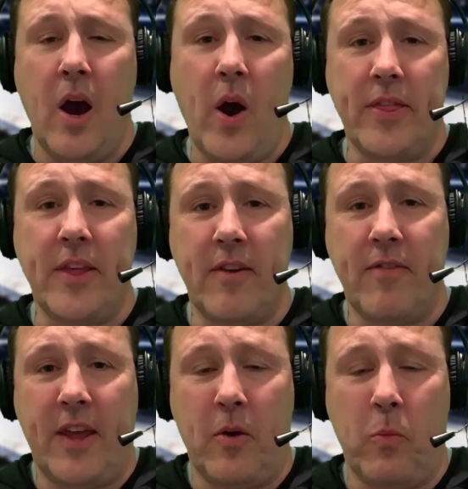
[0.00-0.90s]
Oh, I think if
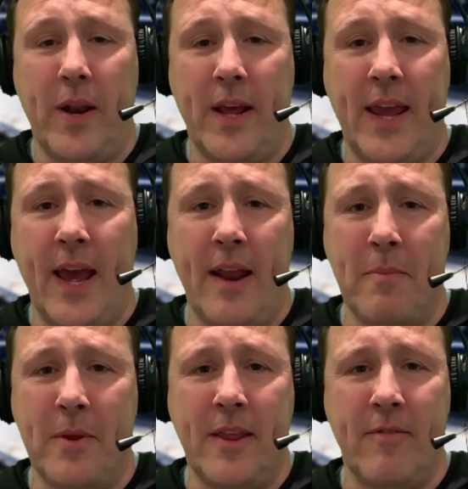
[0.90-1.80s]
they could win again,
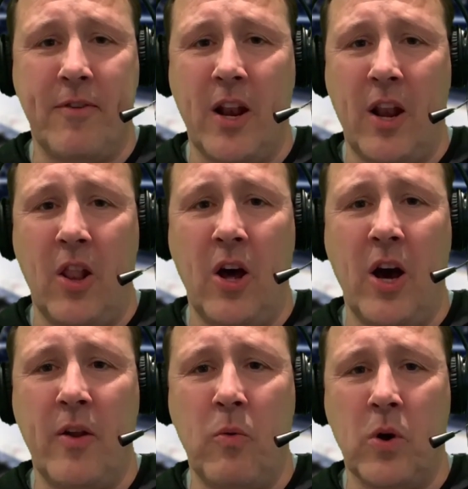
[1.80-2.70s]
but they've got a
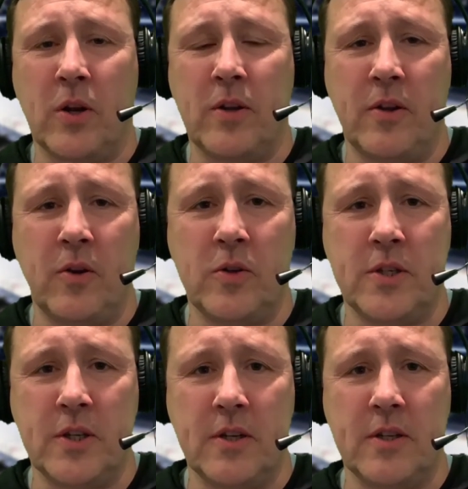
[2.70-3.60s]
lot of work to do
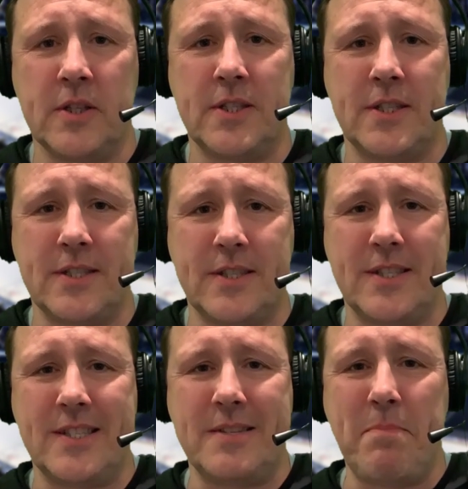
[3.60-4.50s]
to
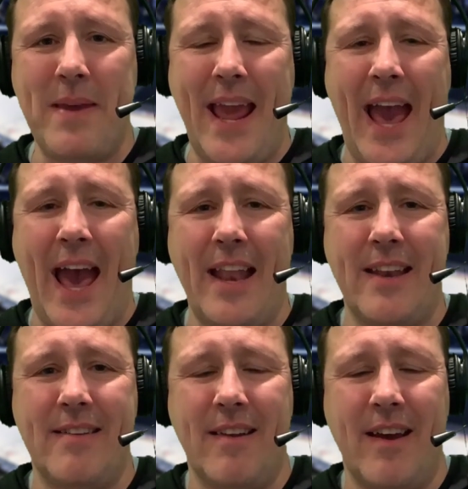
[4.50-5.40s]
be
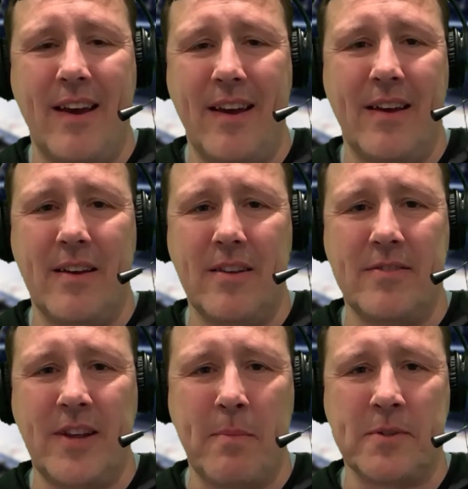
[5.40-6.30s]
at
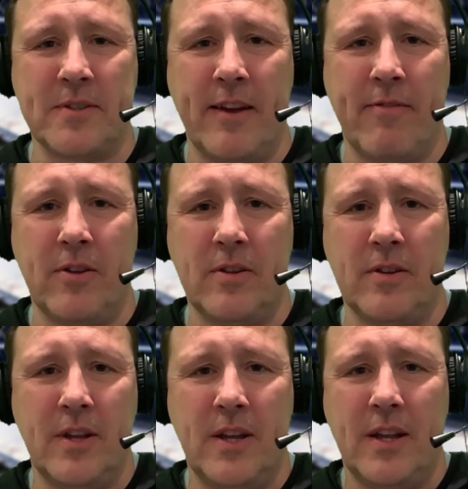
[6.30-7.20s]
Tampa's level.
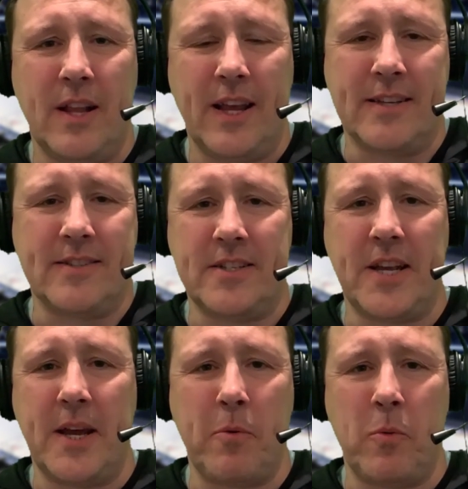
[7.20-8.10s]
Like I said,
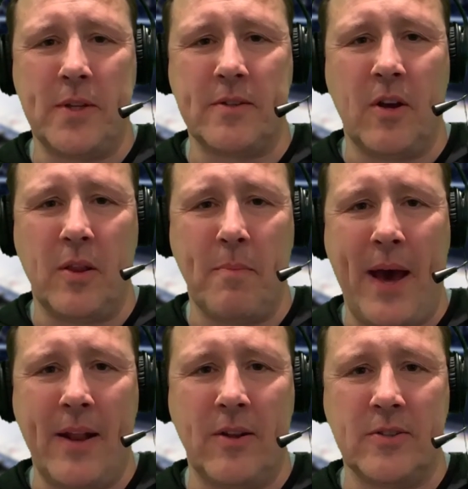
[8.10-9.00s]
Tampa wins all the
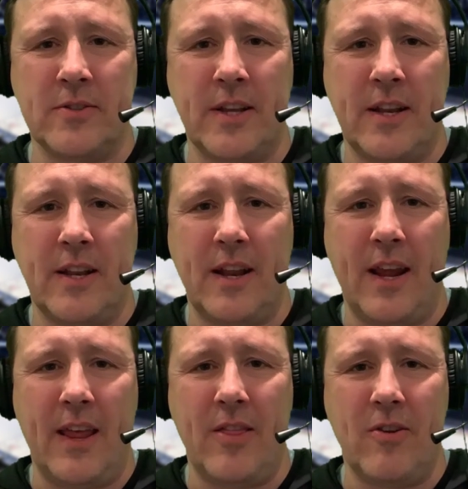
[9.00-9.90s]
battles, and
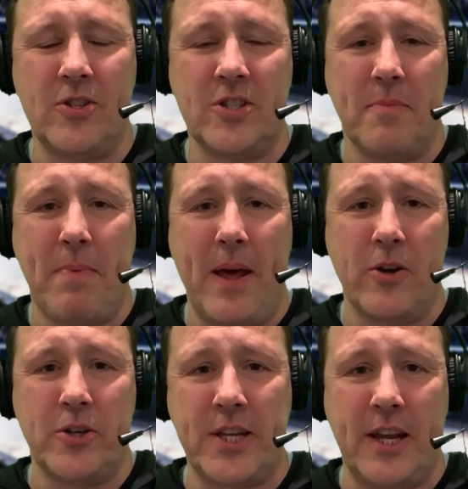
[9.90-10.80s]
they're just a better
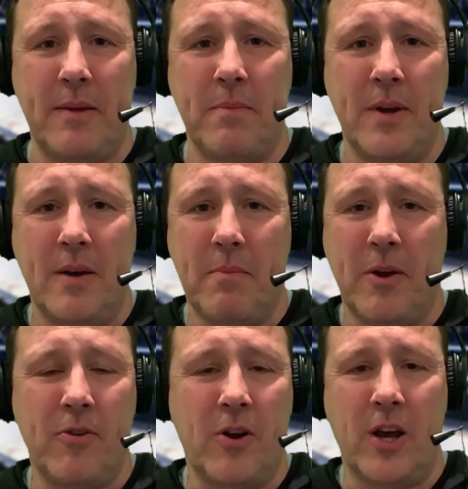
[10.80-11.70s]
team.
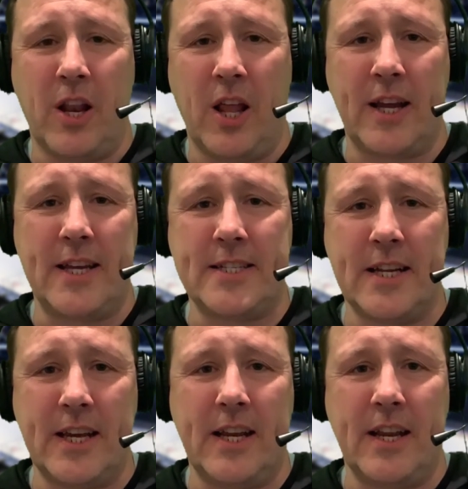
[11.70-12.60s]
Montreal got lucky
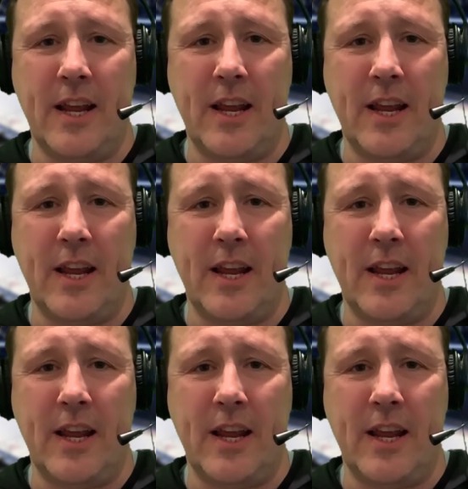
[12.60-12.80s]
tonight.